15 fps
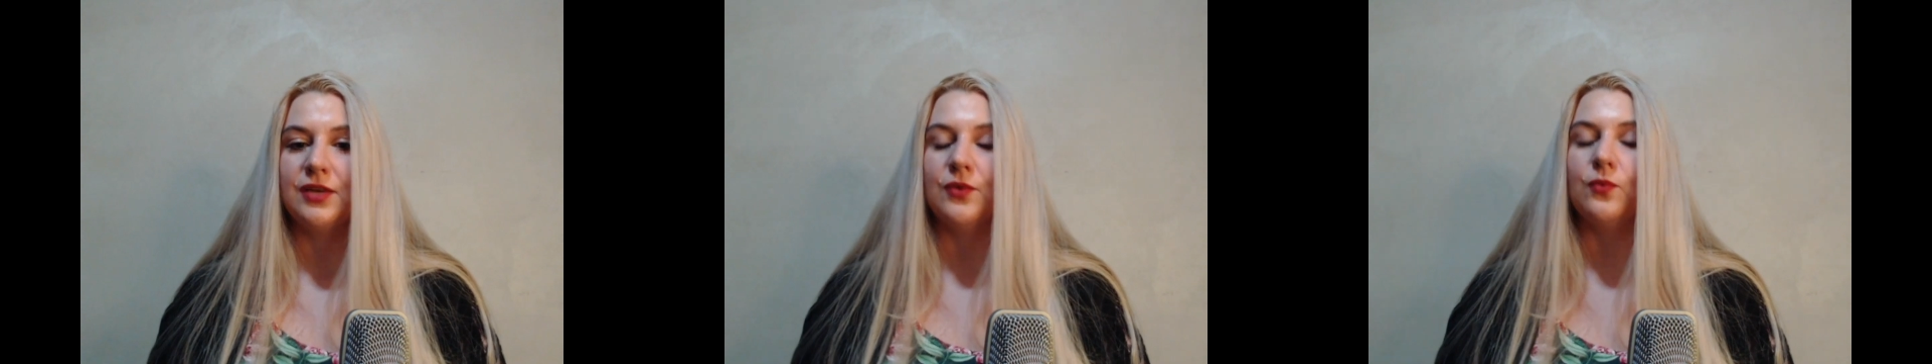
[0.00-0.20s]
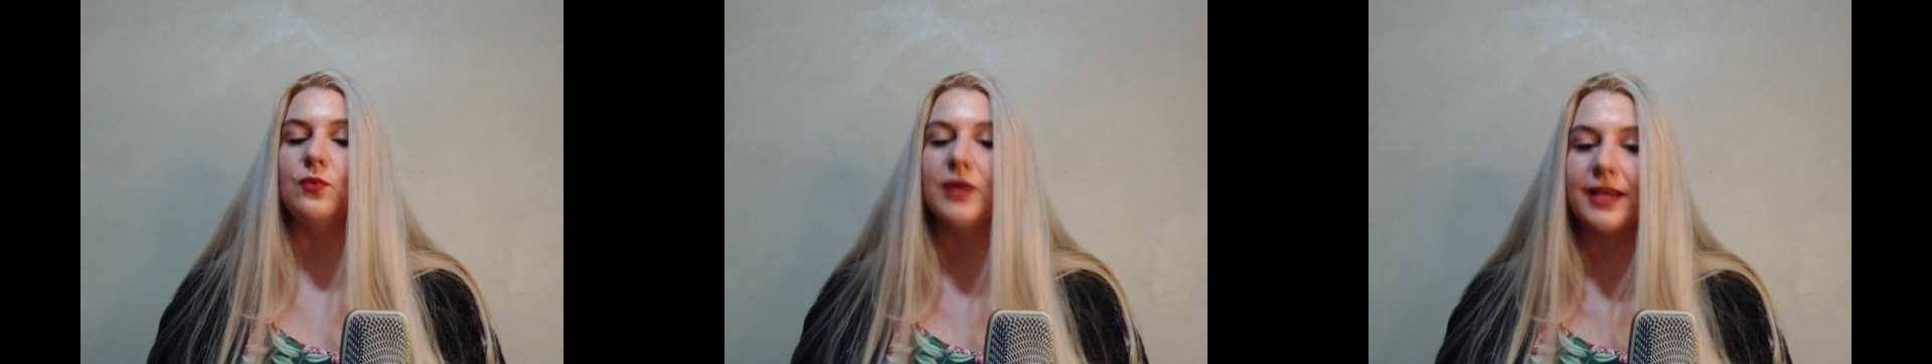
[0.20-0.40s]

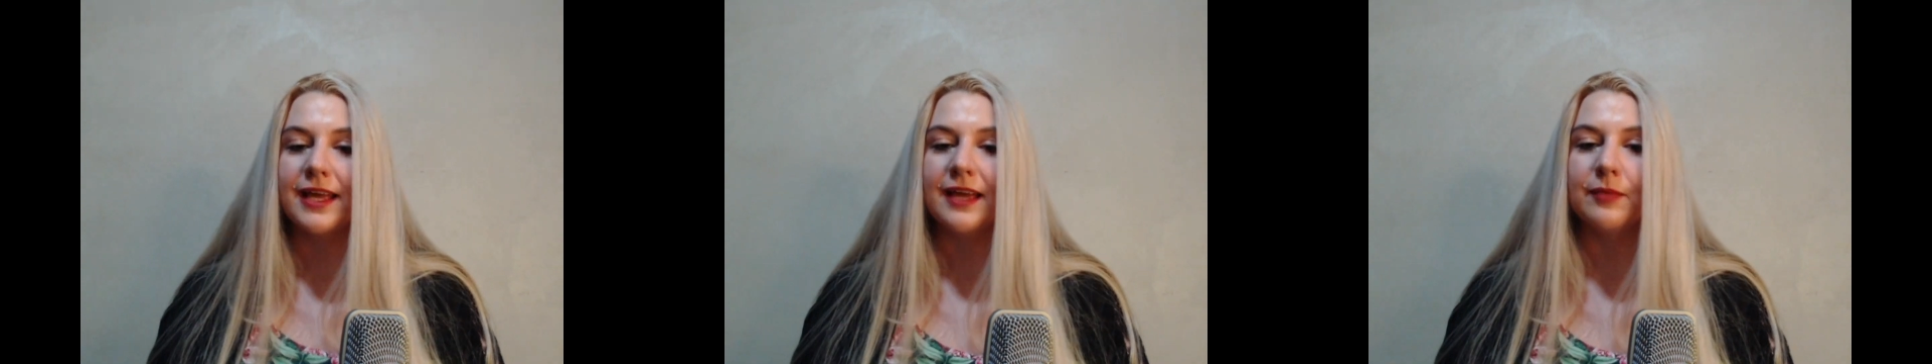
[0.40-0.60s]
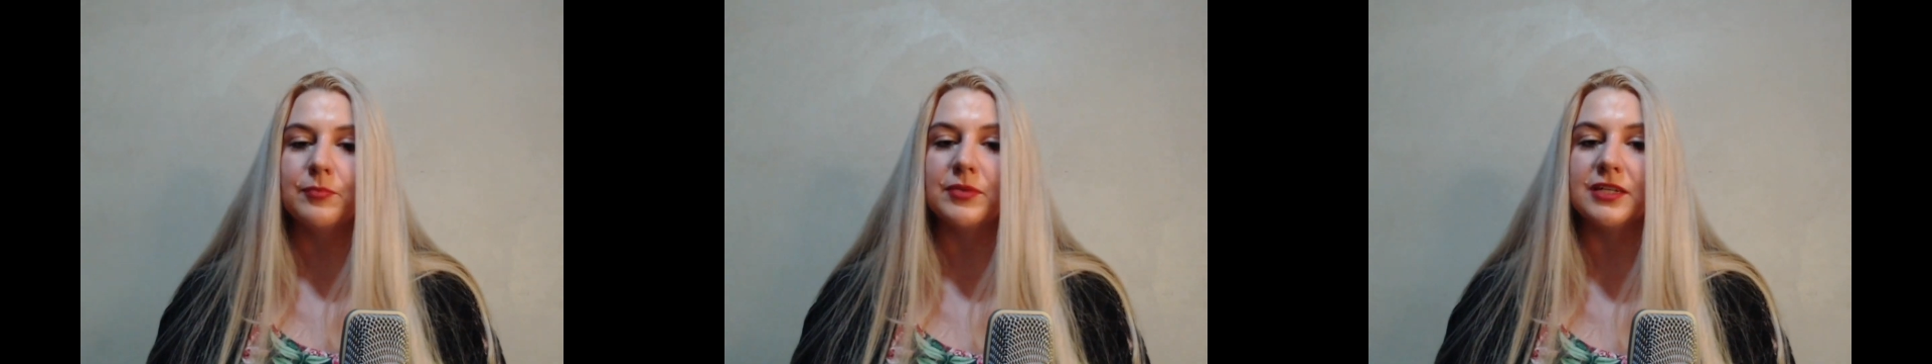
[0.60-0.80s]
What
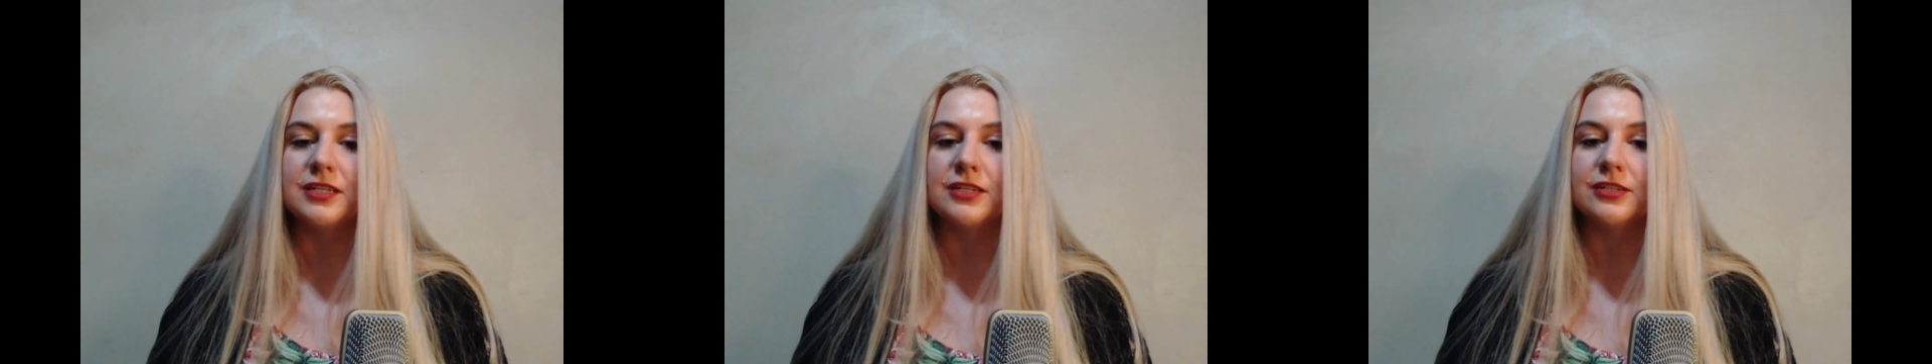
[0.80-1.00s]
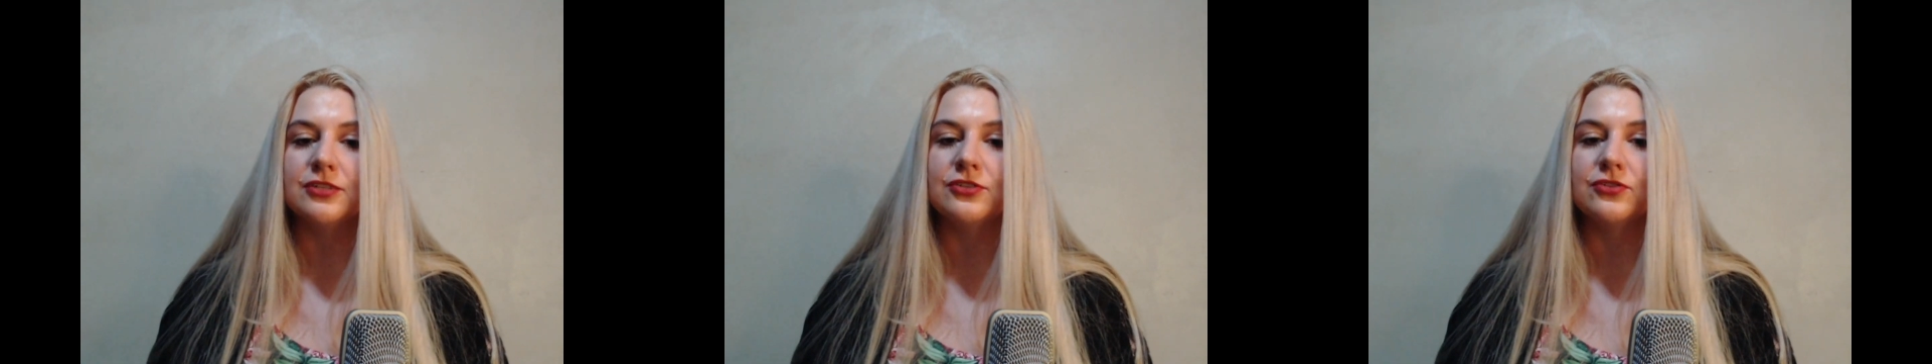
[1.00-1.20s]

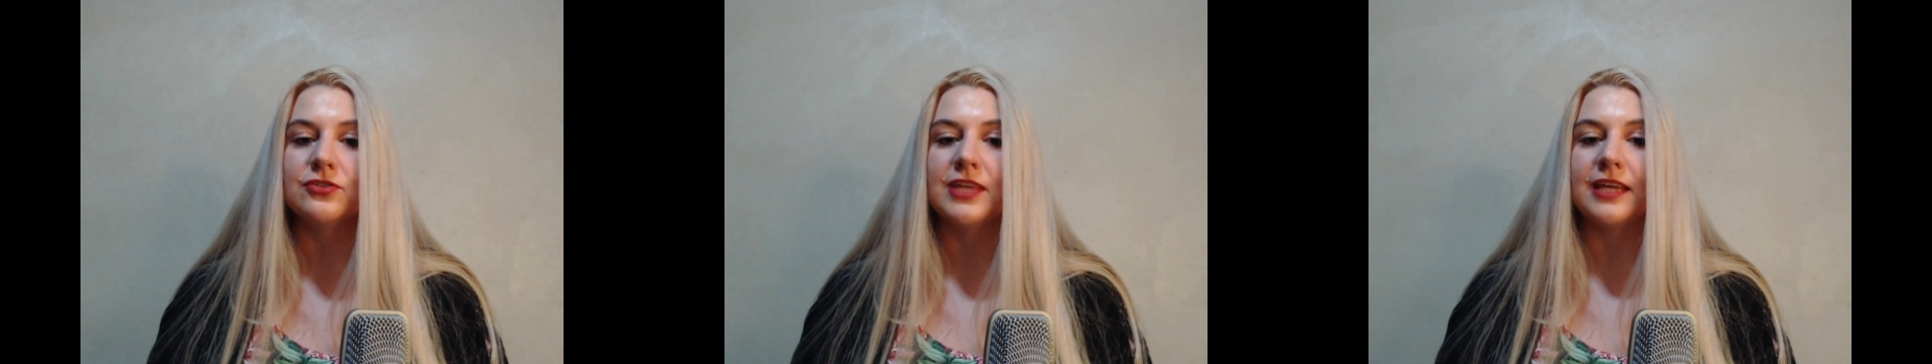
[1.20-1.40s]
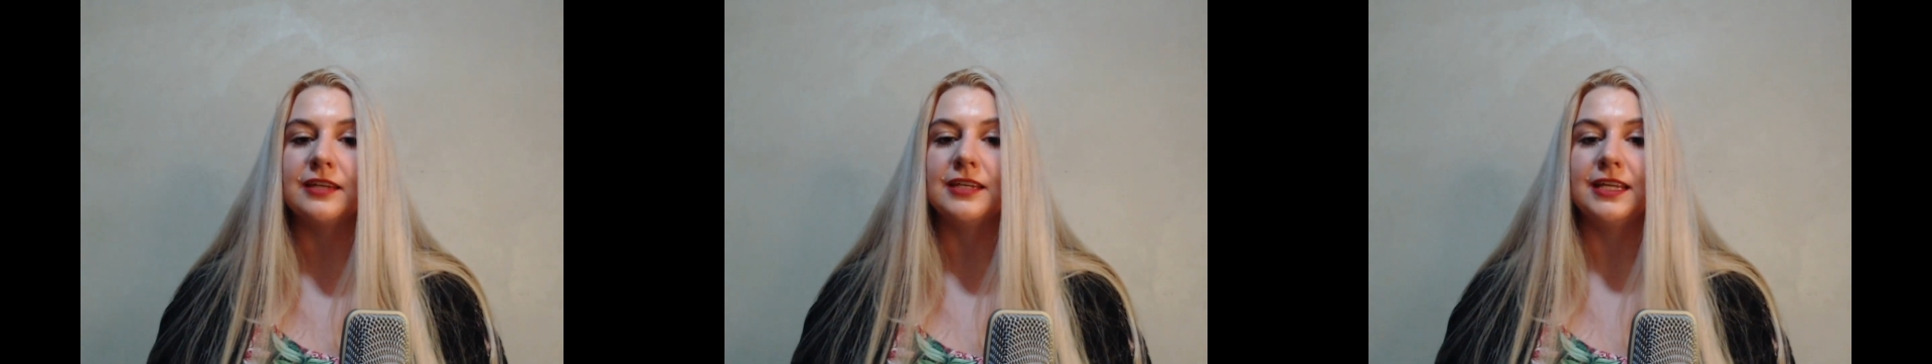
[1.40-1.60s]
happened to
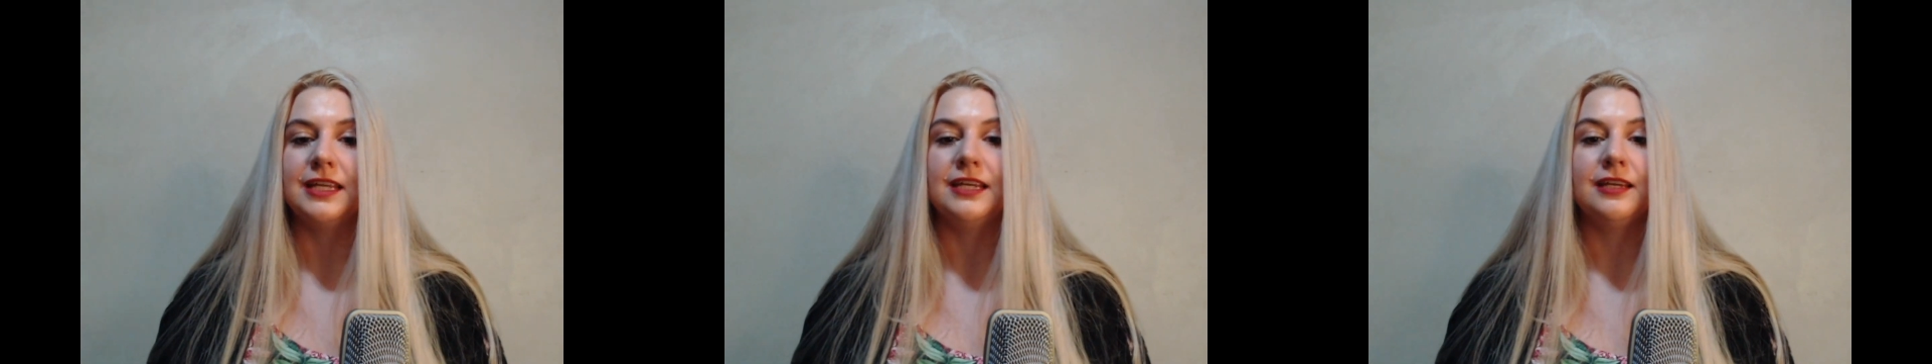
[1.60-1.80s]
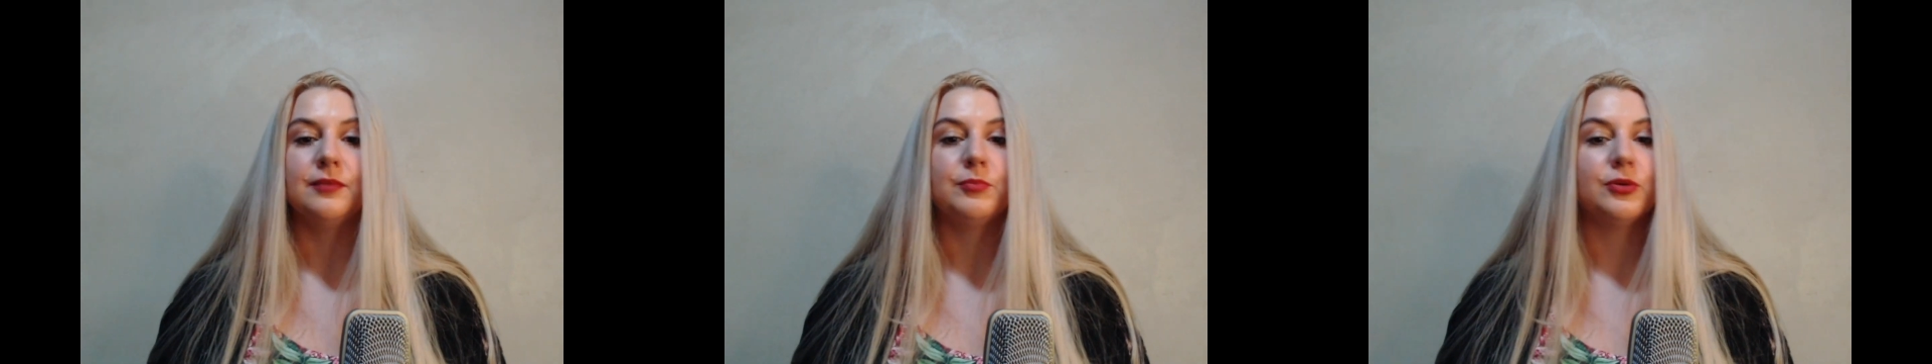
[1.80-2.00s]
that
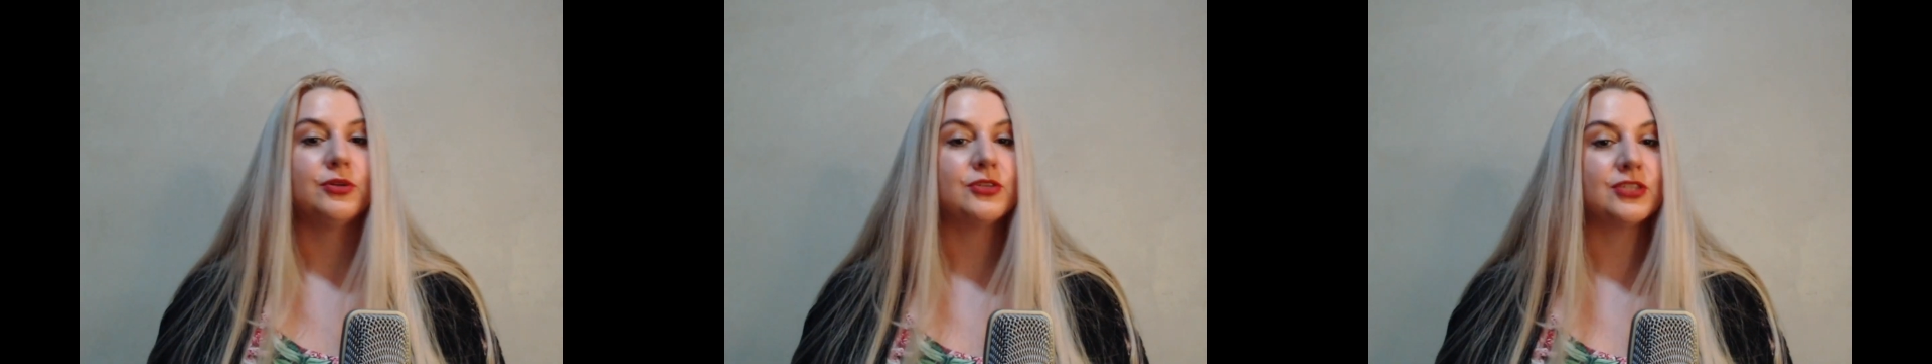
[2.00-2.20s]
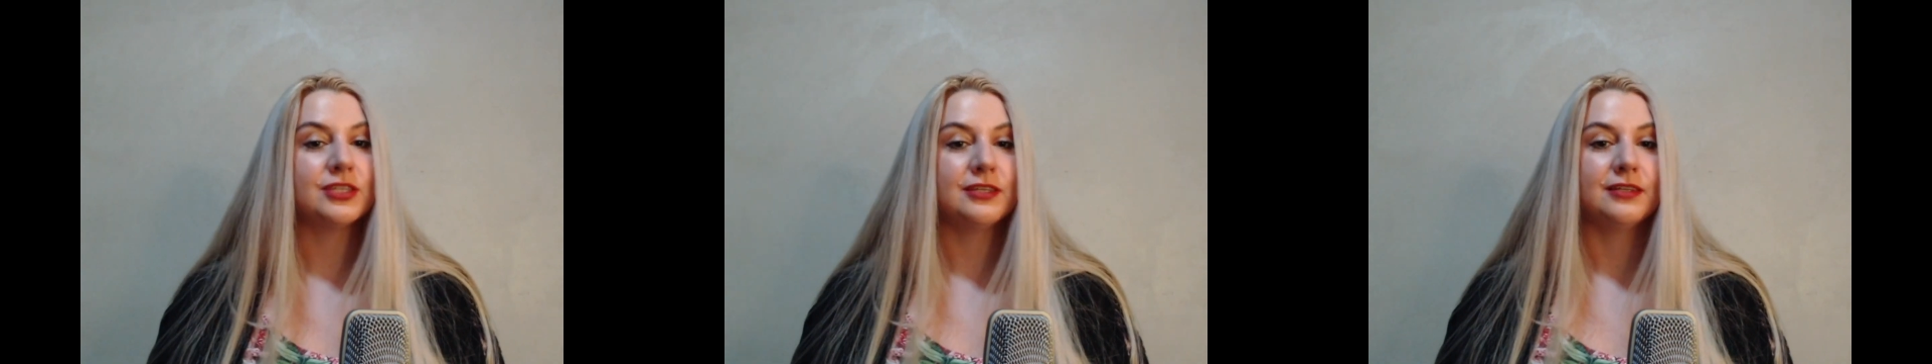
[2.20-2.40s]
inner
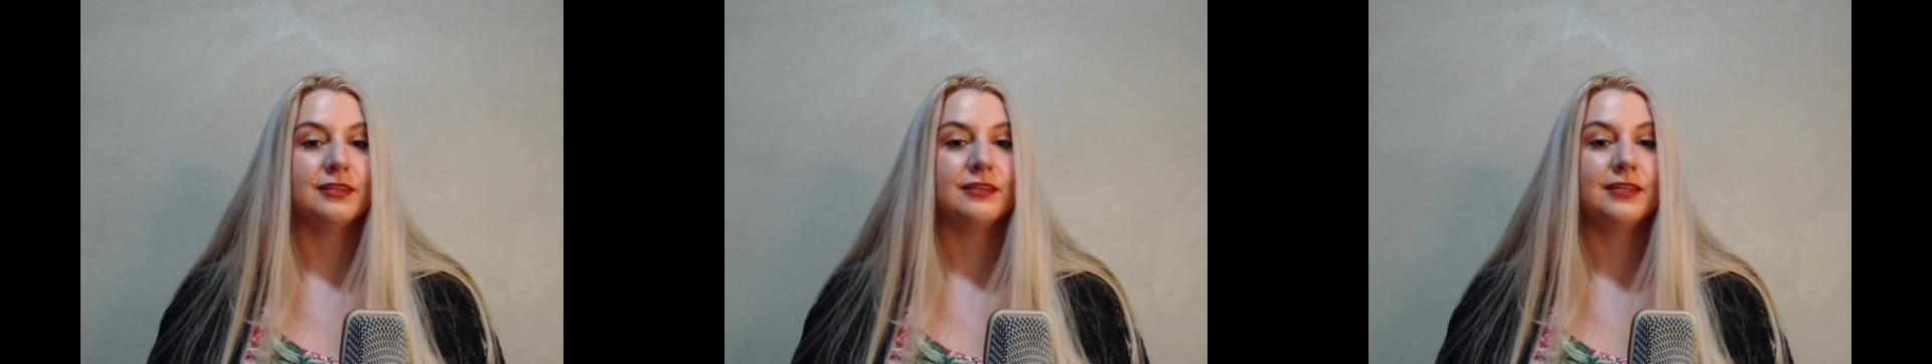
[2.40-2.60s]
person,